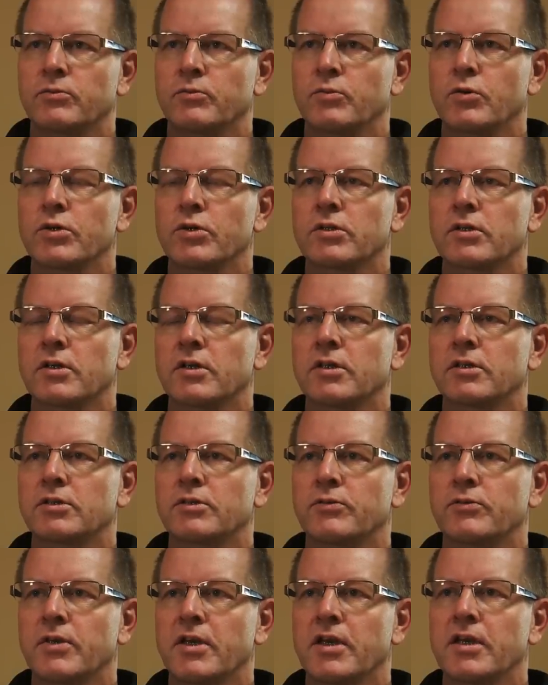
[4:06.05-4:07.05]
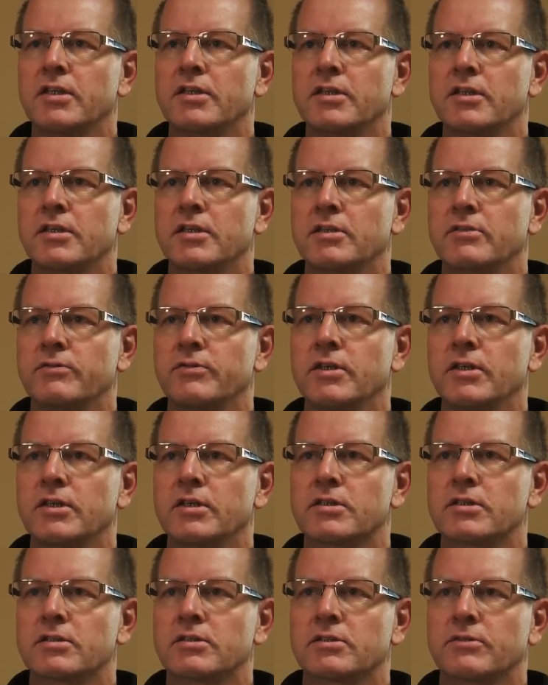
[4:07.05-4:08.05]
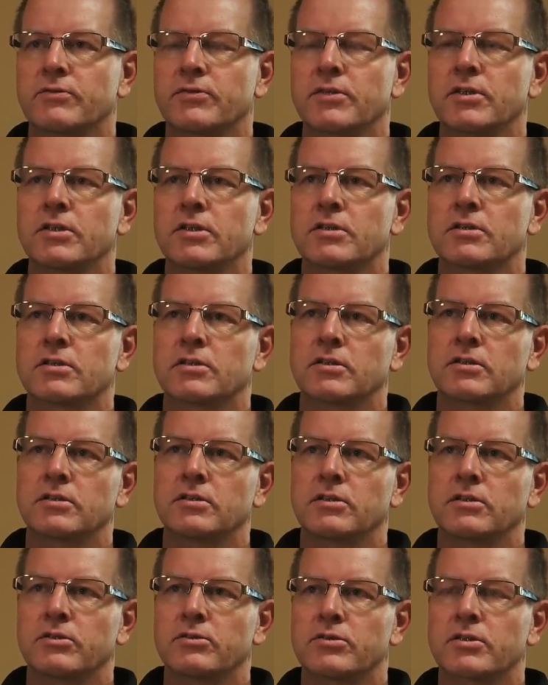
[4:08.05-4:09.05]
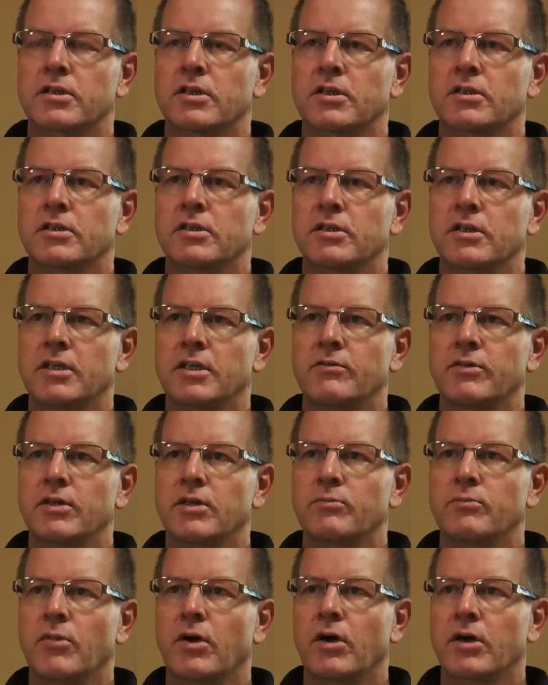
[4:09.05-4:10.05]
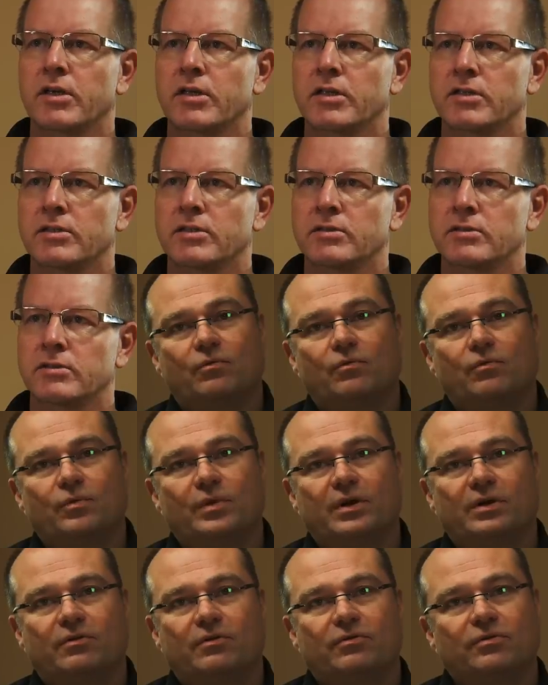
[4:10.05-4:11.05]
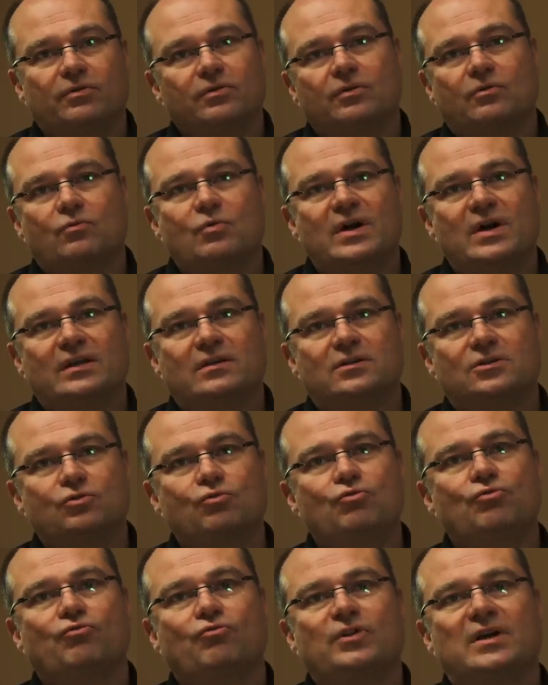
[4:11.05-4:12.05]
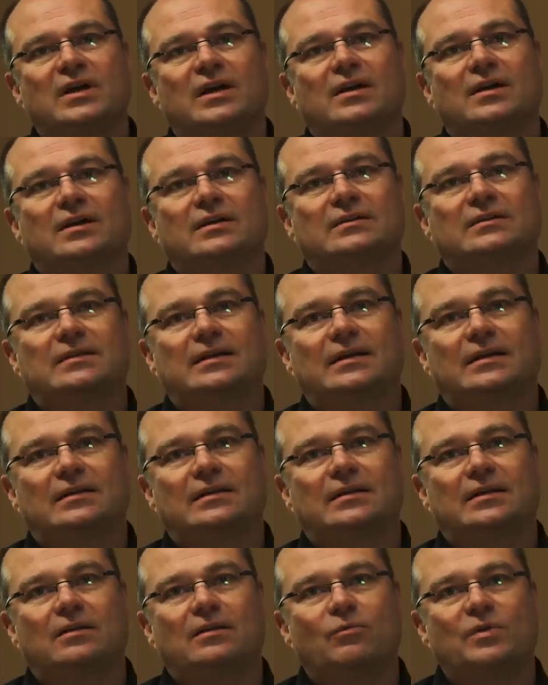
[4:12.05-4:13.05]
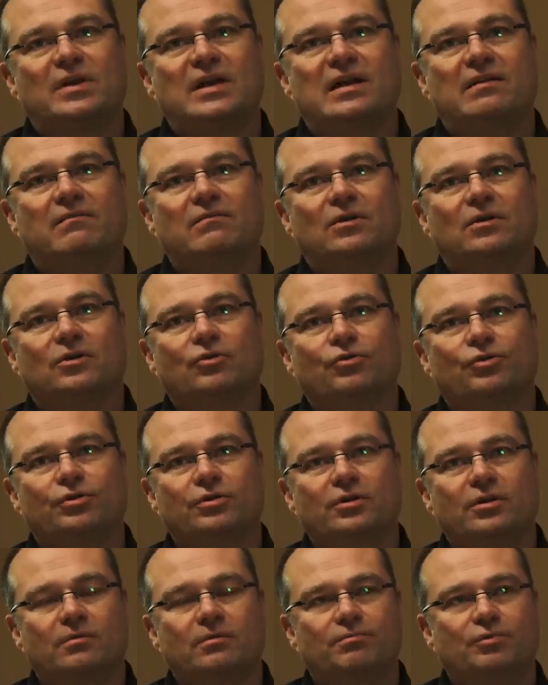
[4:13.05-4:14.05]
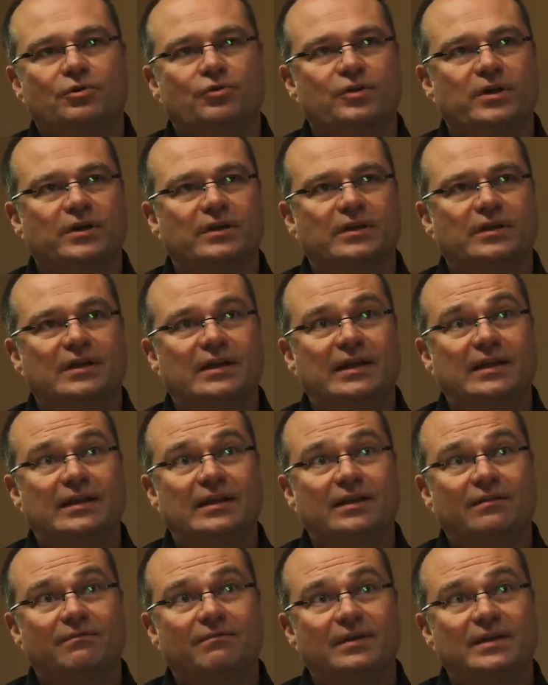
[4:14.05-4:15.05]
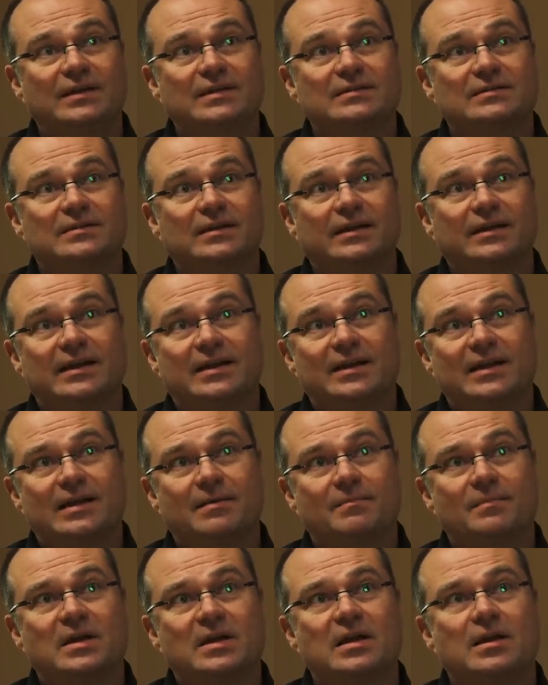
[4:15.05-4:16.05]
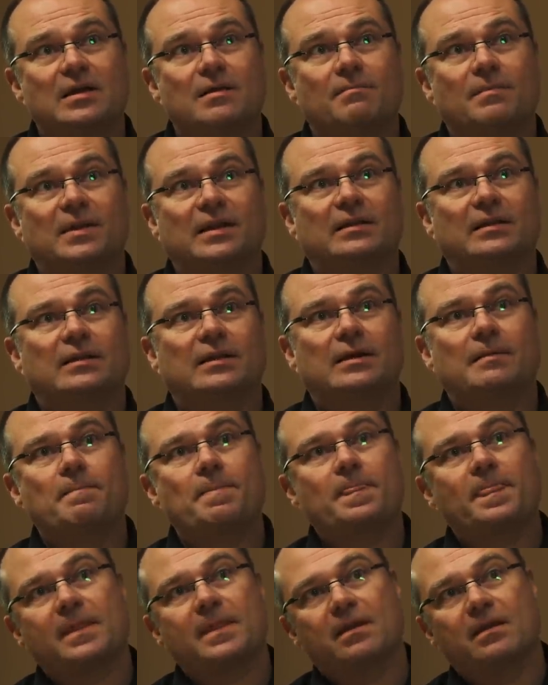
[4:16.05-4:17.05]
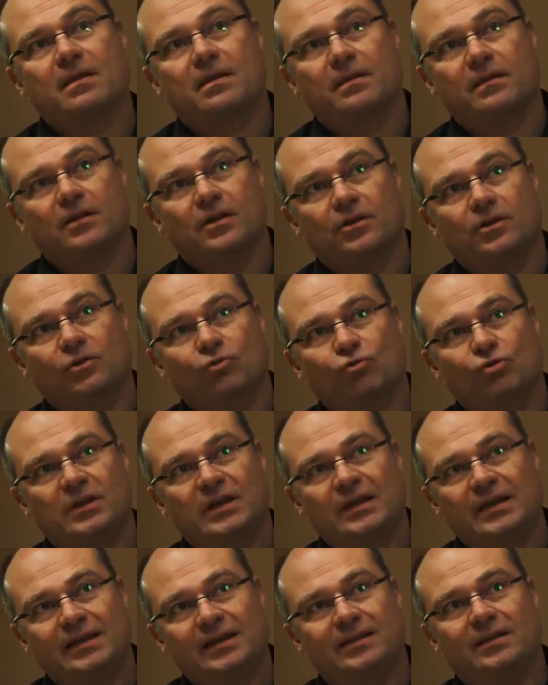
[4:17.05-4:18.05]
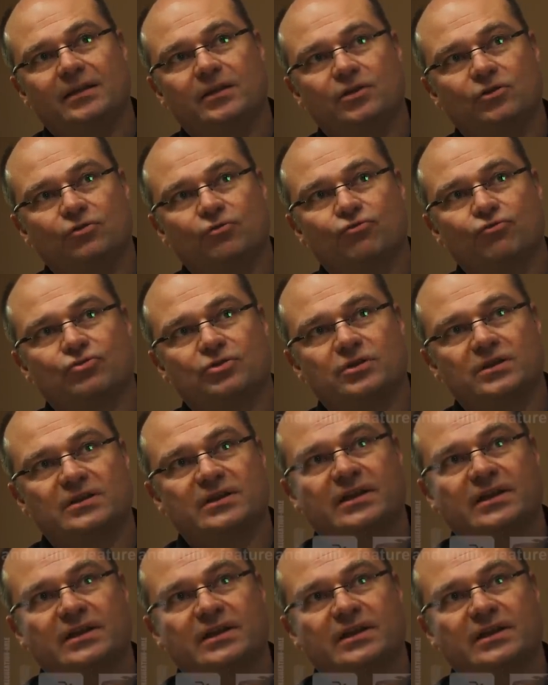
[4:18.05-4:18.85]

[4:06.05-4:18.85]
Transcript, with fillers: what kind of ATVs fits in the Scandinavian market. We're quite soon realized that uh, we have a good uh, product in ATVs, the uh, Can-Am, but uh, the utility use in